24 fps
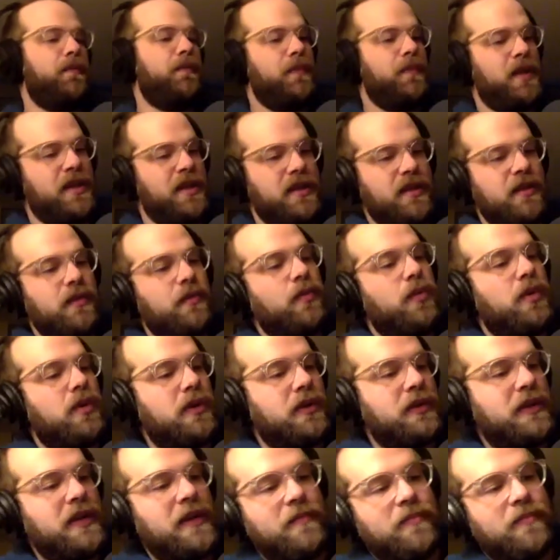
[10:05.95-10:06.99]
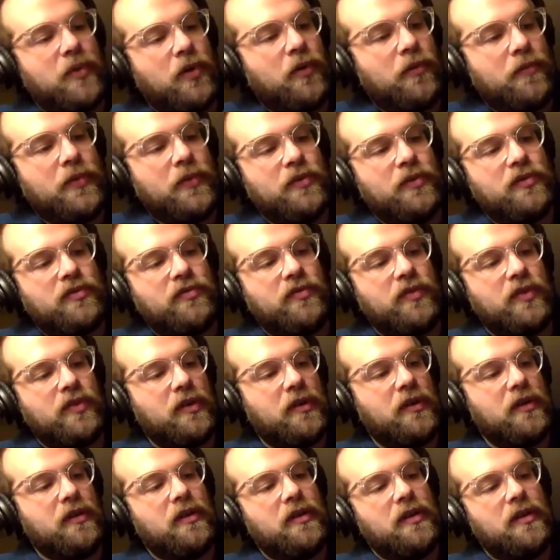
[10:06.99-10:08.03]
He worked at Bull Moose
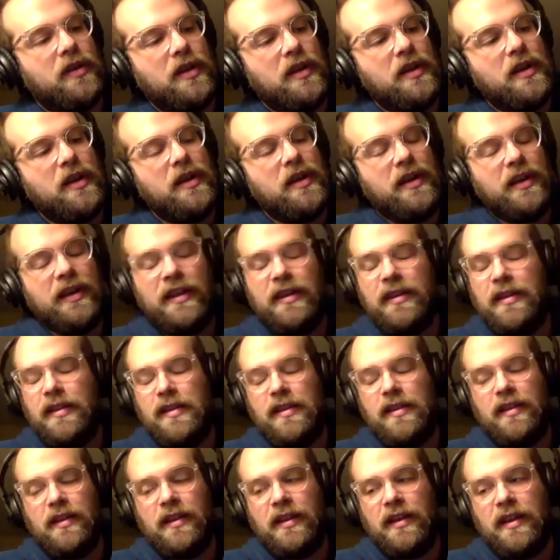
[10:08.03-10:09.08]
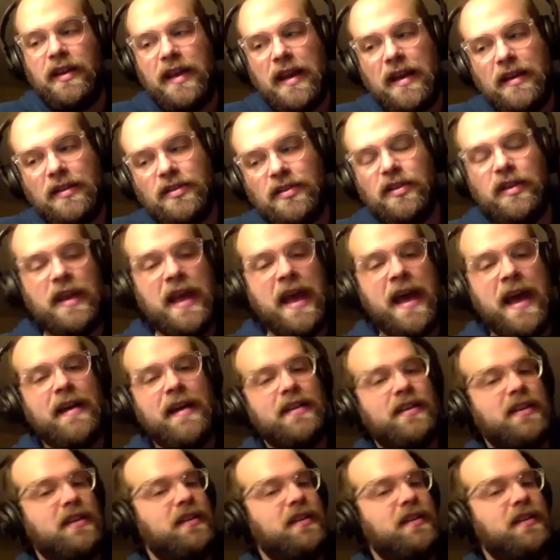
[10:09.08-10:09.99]
for he actually hadn't